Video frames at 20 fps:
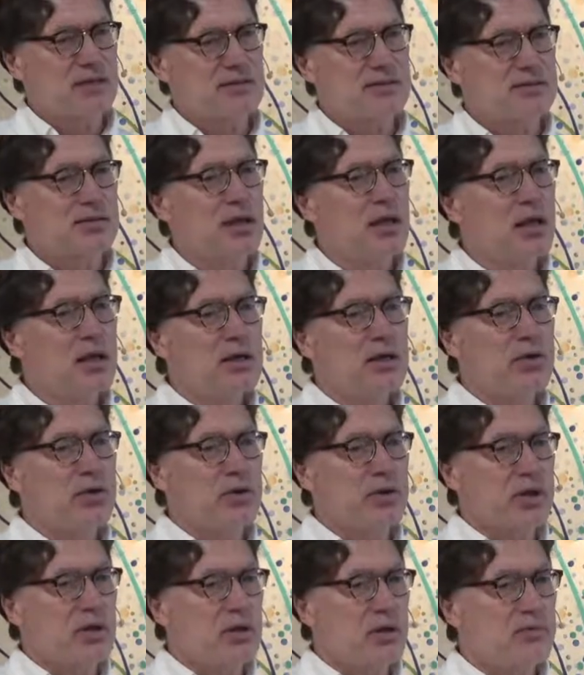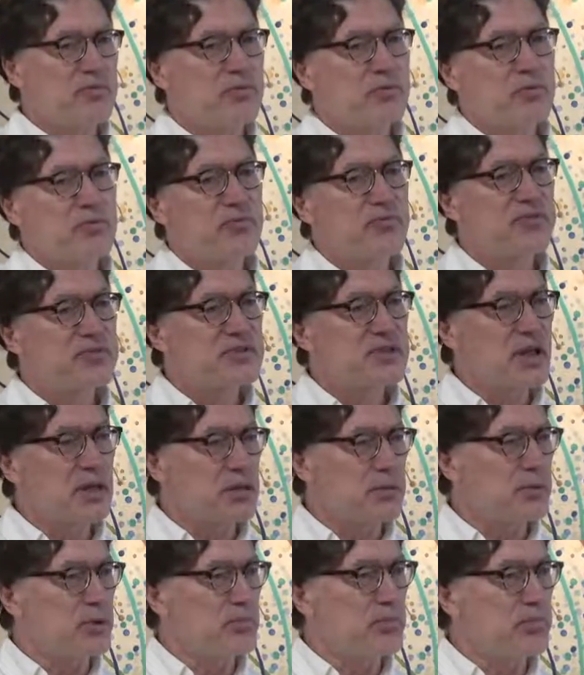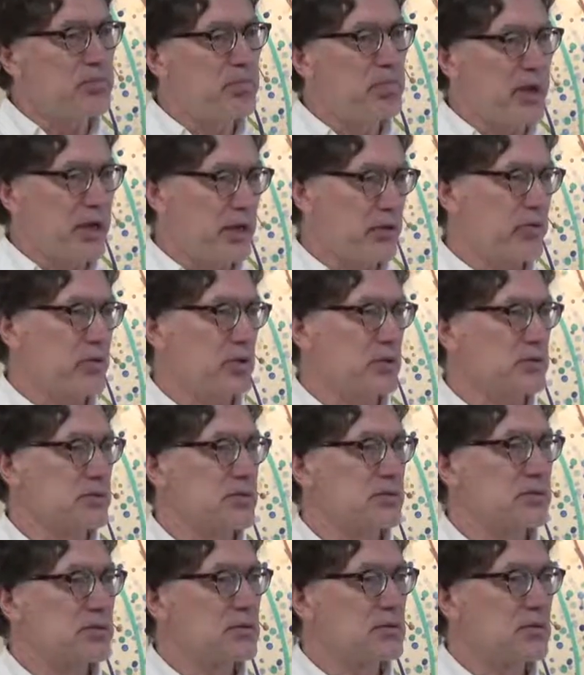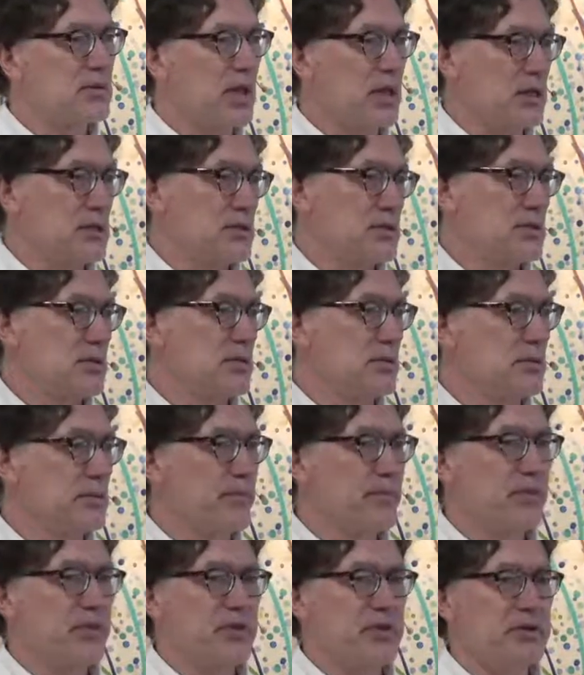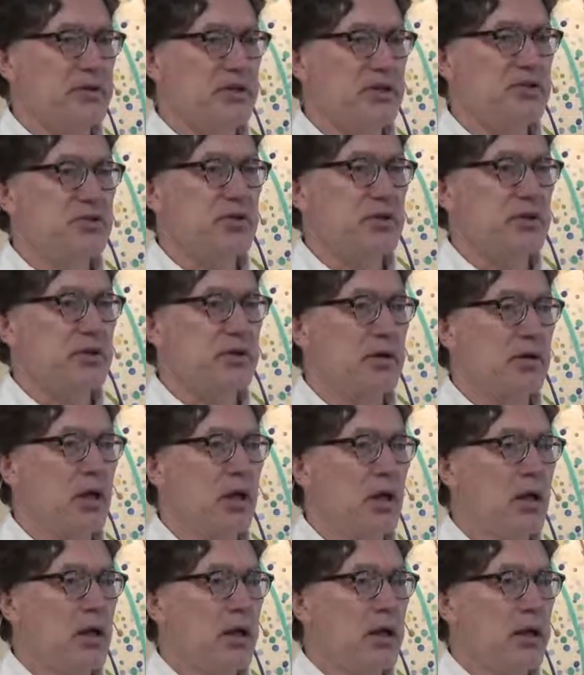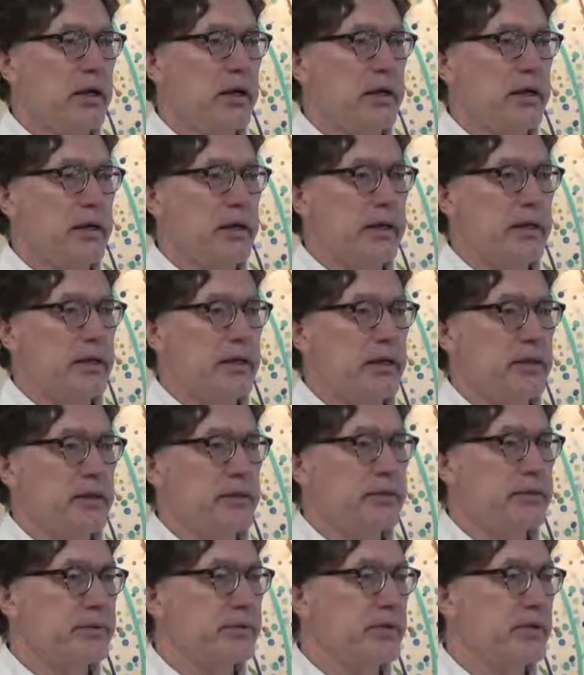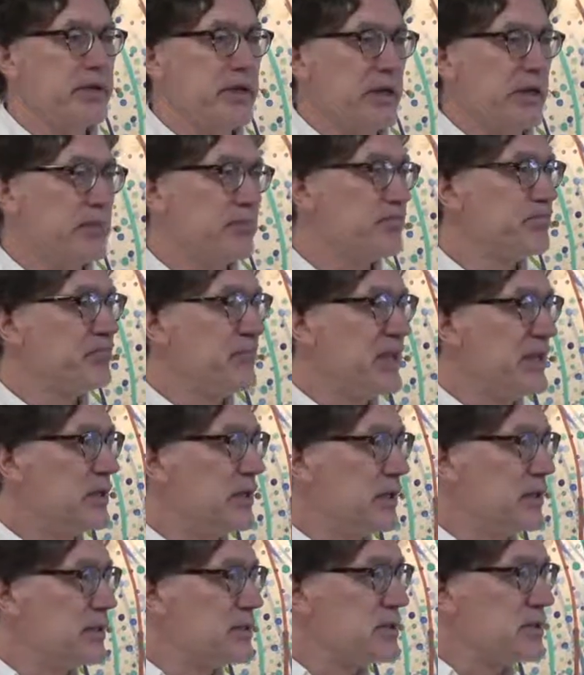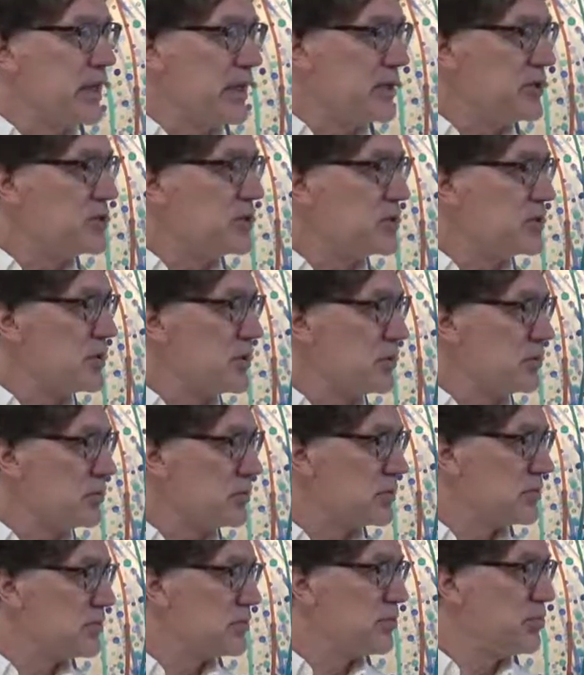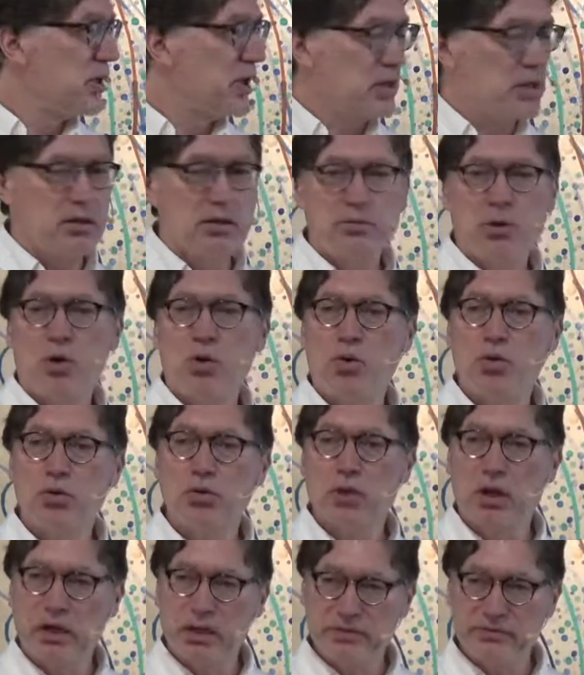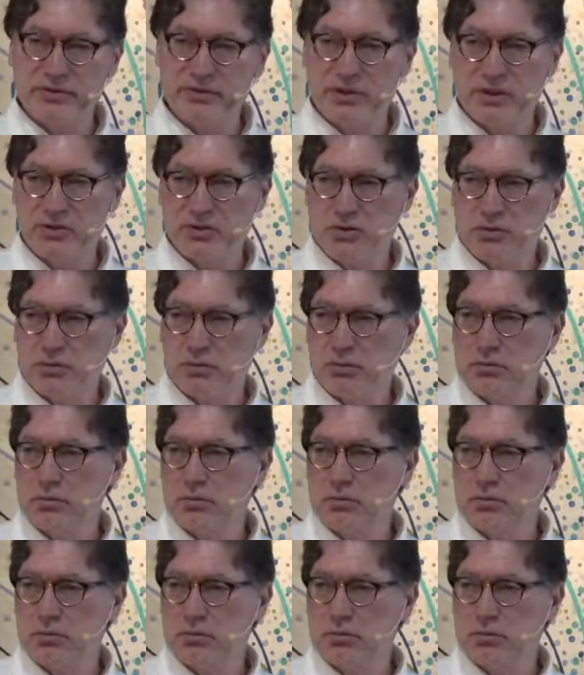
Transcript: guys, you know, they come from celibate backgrounds. That's the teaching. And the Indians and Asians don't pay them a whole lot of attention